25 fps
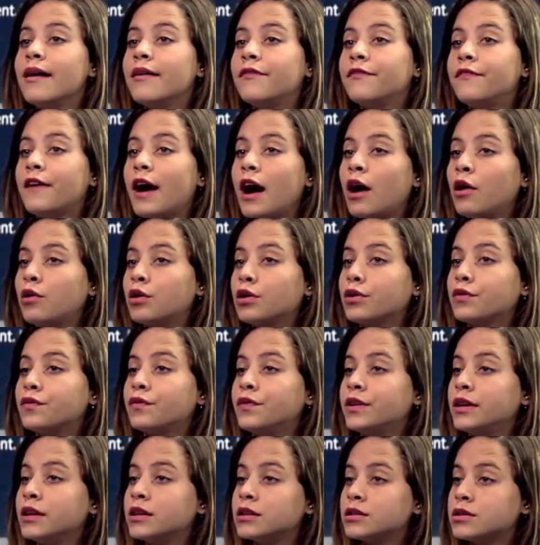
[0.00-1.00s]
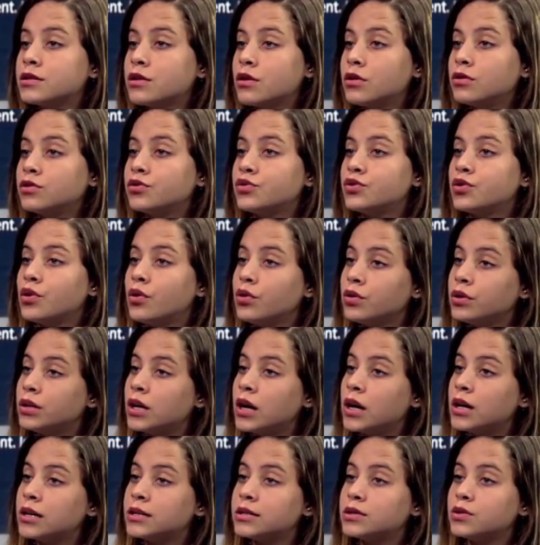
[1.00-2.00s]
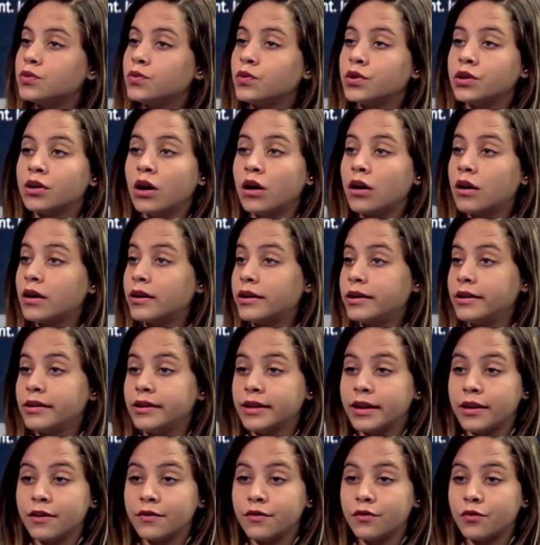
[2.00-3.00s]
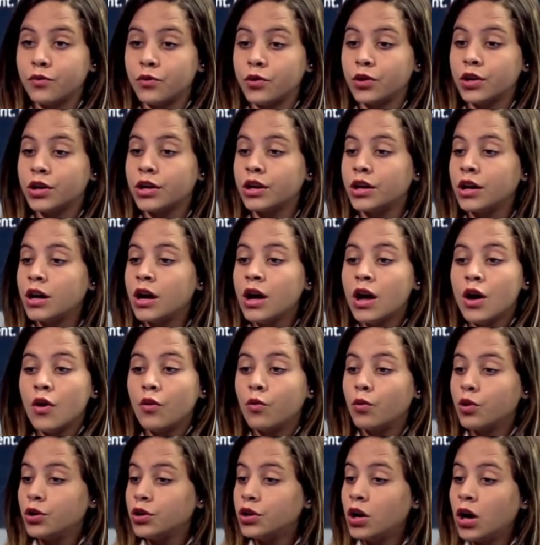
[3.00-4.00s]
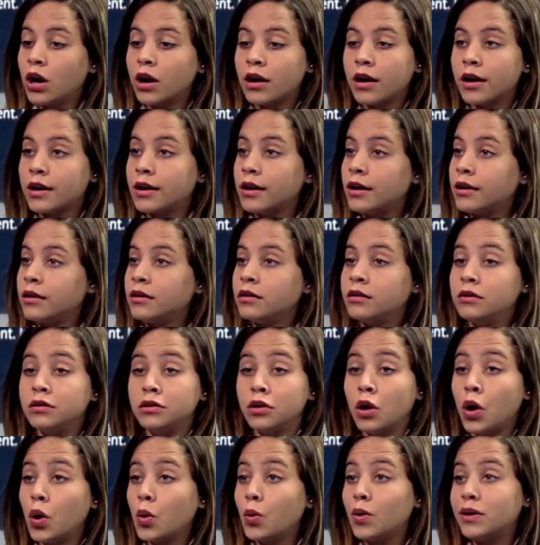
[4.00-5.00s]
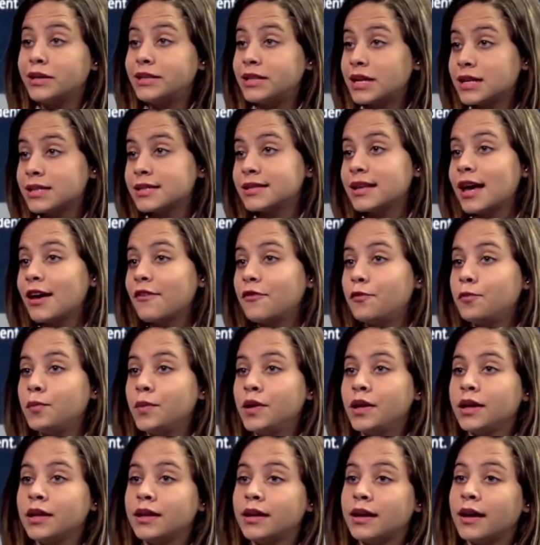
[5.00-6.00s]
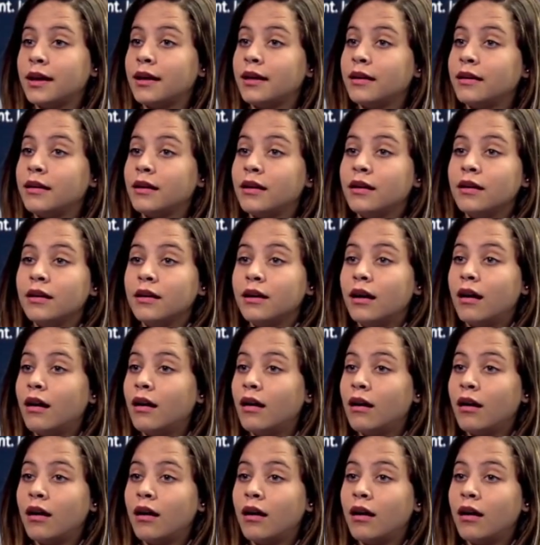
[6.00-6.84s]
if our fears controlled us, we're not going to live, we're not going to know what does life mean. And